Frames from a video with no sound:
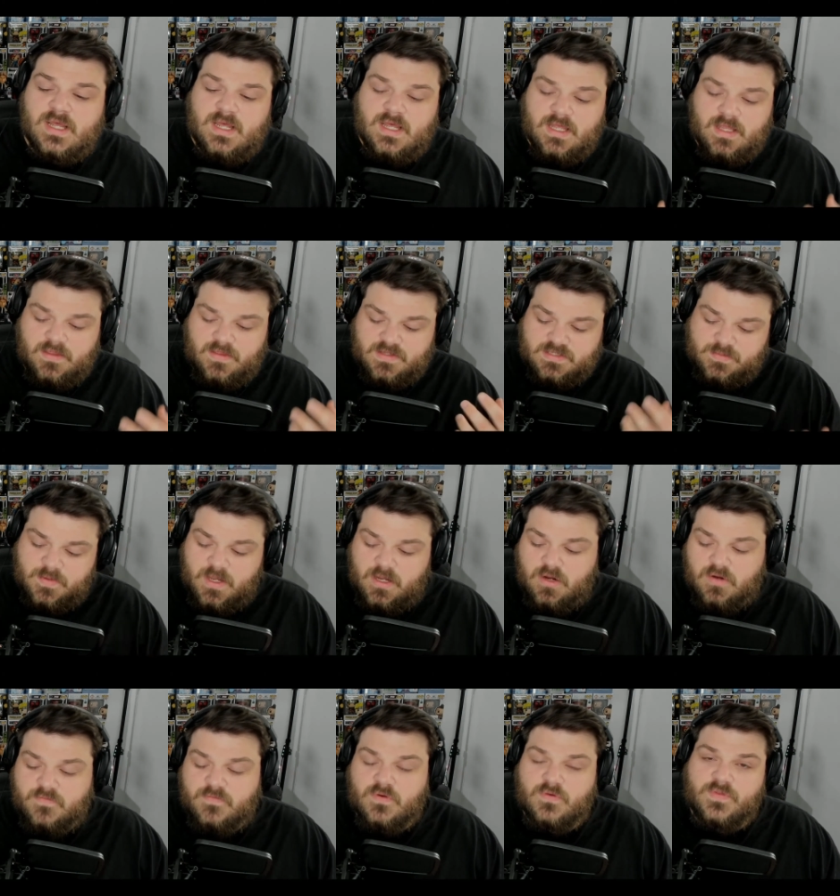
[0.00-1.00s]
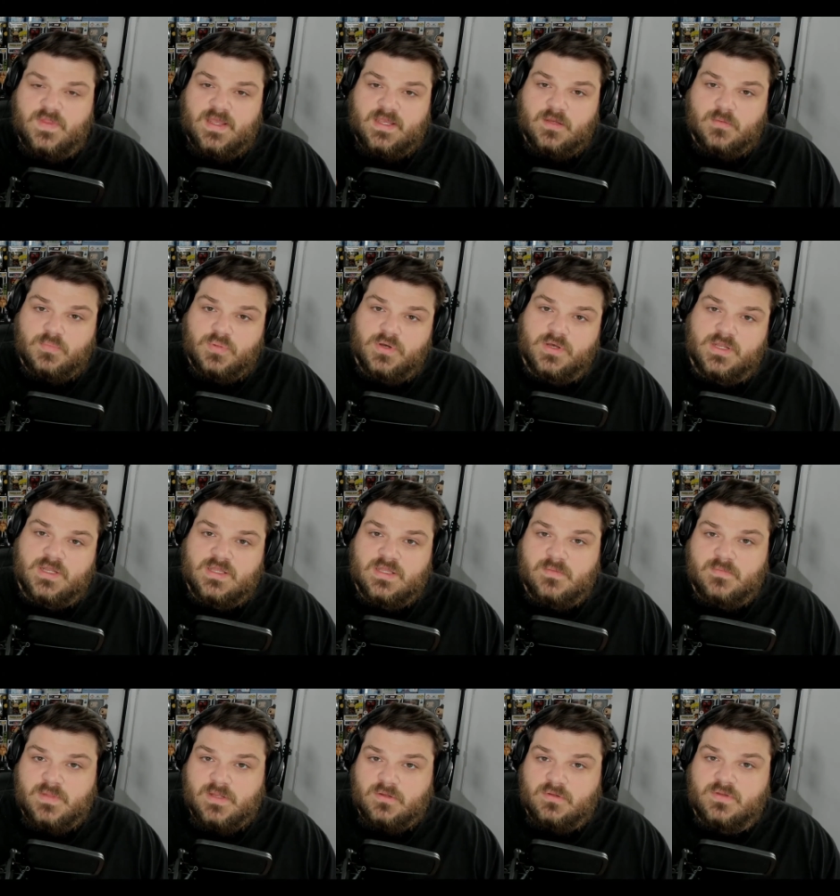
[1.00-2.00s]
This microphone they can put in
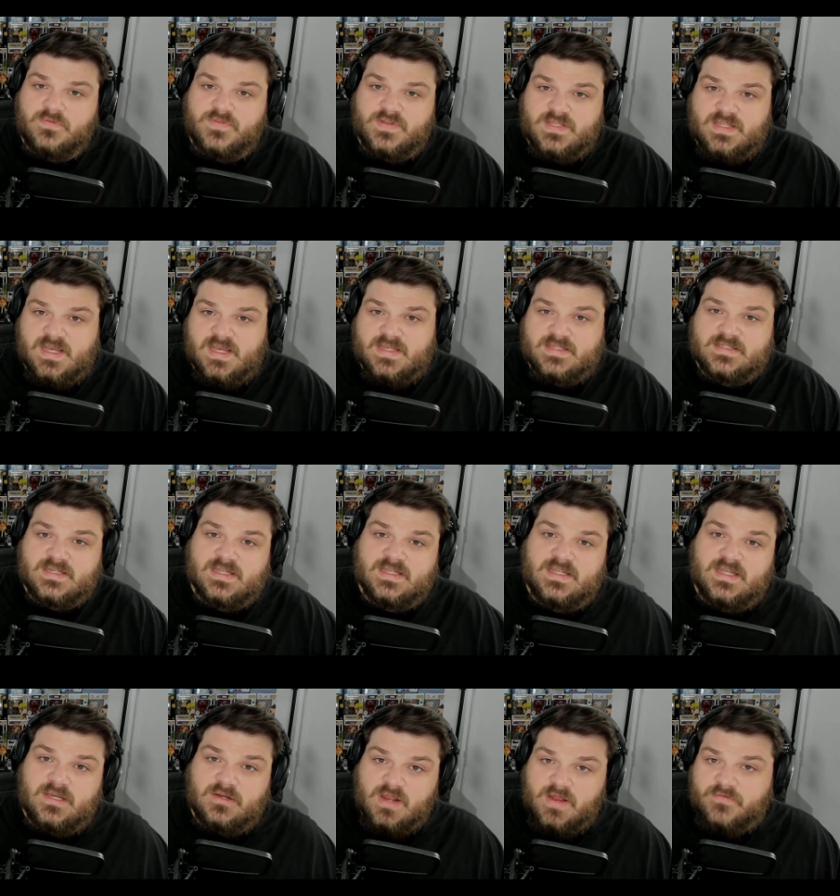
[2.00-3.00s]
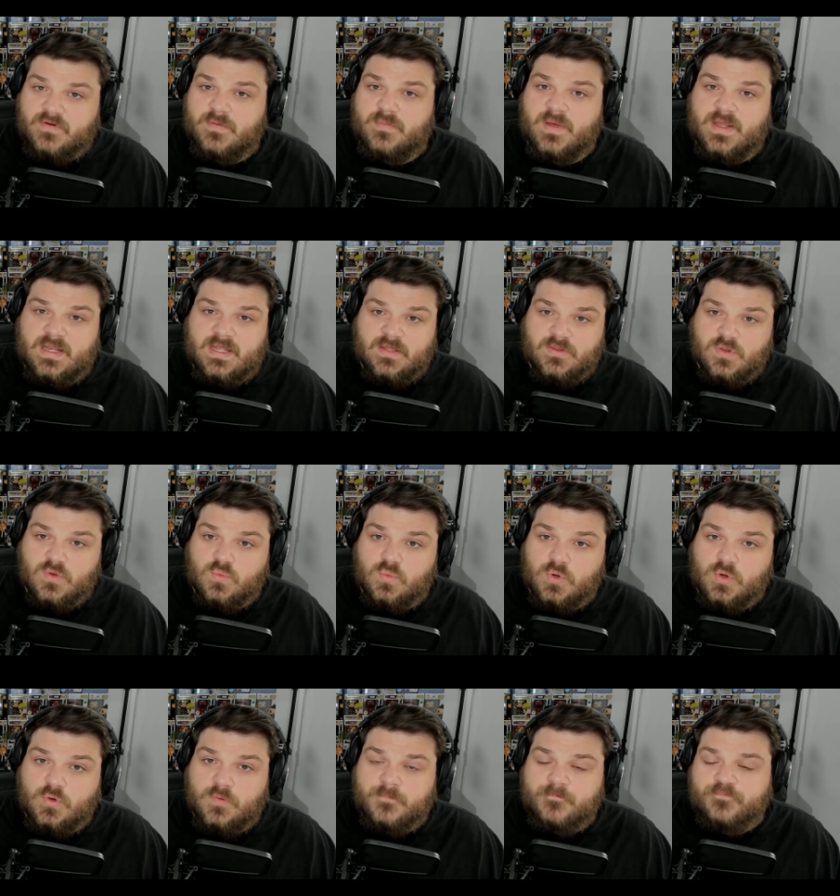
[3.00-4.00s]
the middle of the desk and hear everybody in the
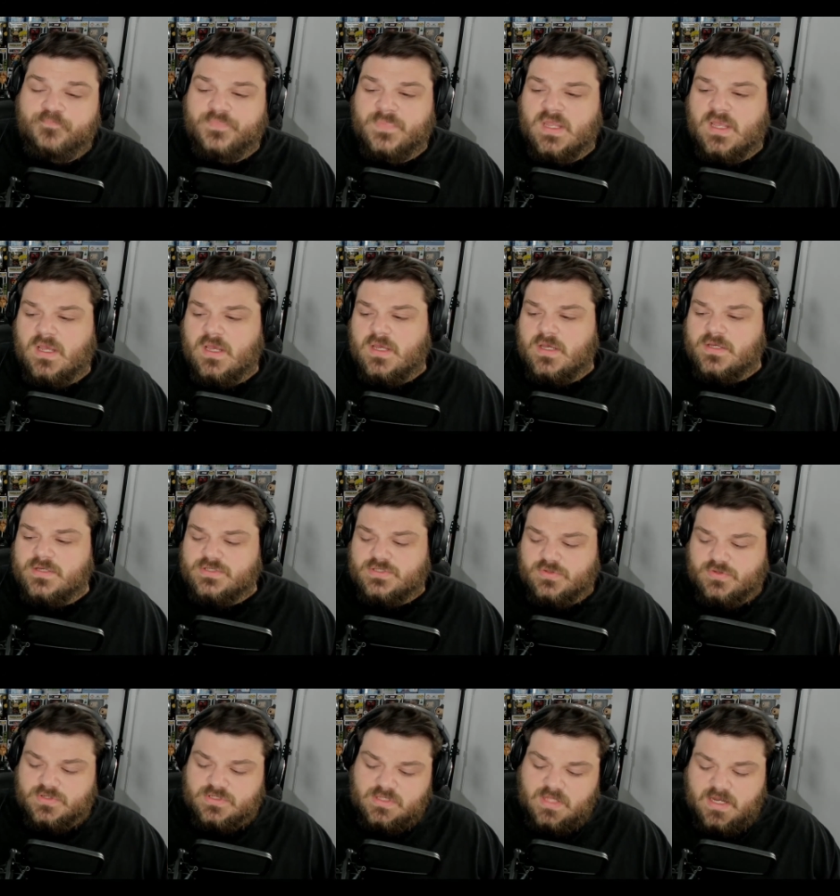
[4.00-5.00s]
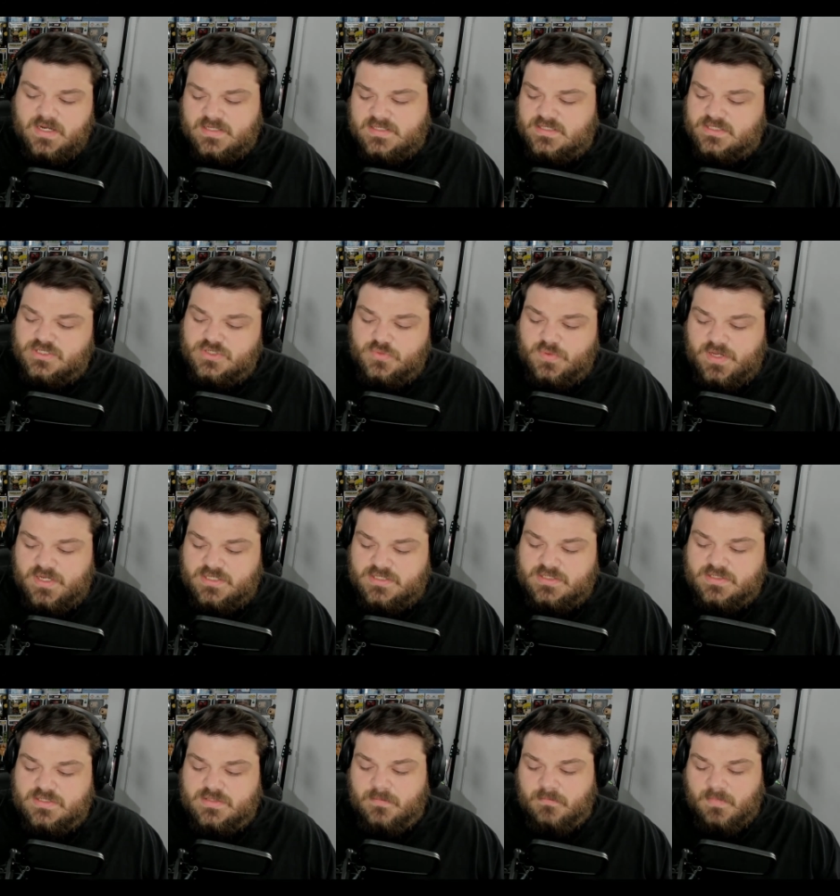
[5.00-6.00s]
room. So there's a lot of
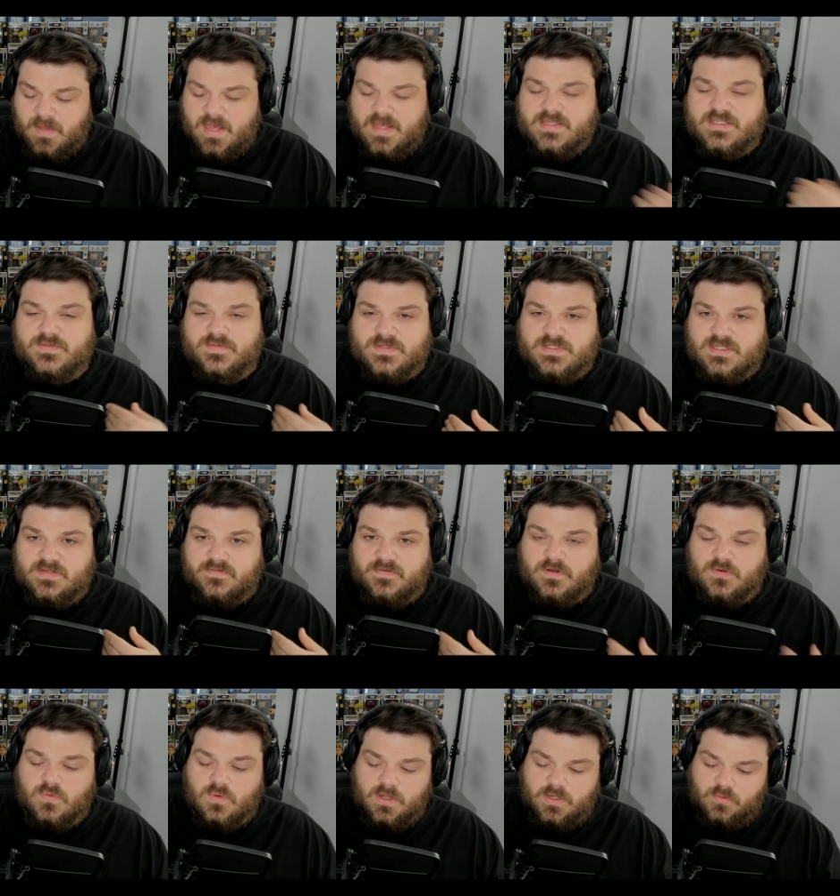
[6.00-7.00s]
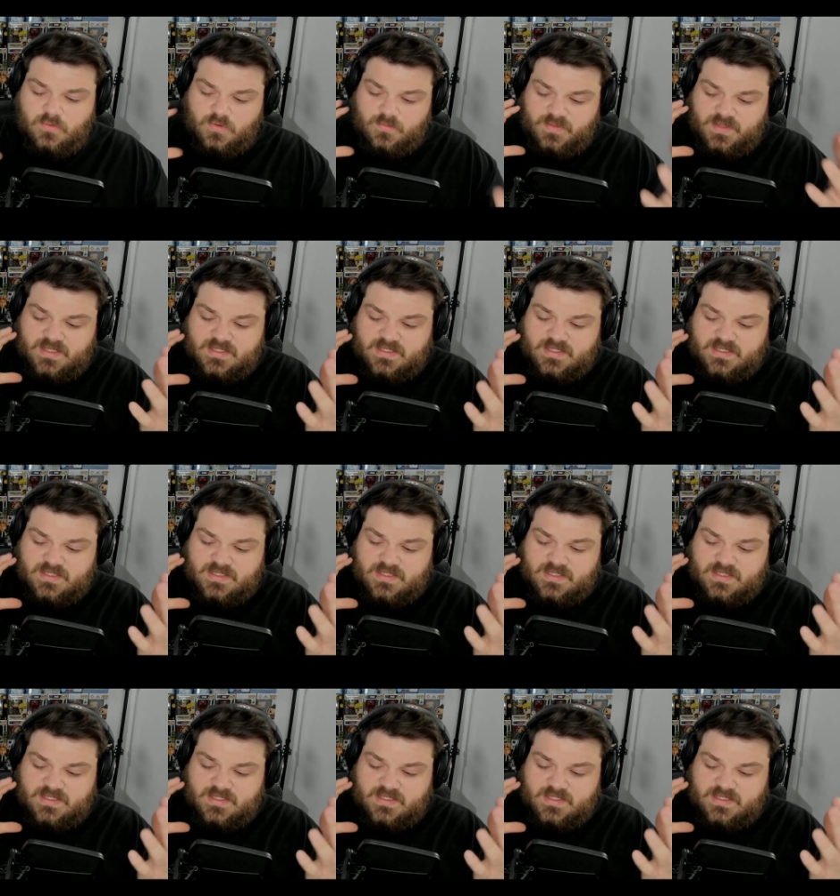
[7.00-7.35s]
situations. My specific one will be